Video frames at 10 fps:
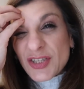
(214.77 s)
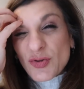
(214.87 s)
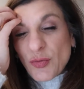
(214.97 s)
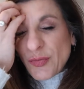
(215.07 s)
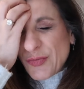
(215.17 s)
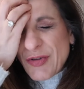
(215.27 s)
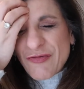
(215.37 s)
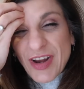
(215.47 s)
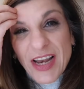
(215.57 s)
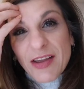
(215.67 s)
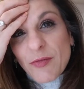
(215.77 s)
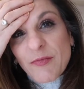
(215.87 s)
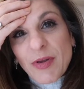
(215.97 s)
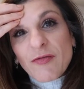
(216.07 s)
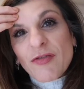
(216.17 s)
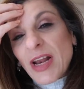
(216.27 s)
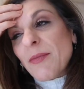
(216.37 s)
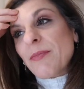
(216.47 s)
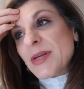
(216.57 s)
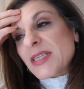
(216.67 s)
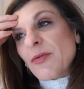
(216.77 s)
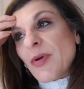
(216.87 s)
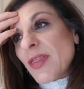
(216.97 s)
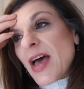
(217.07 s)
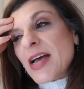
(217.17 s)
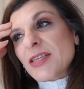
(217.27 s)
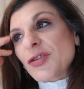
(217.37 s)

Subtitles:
So we've been really busy with that.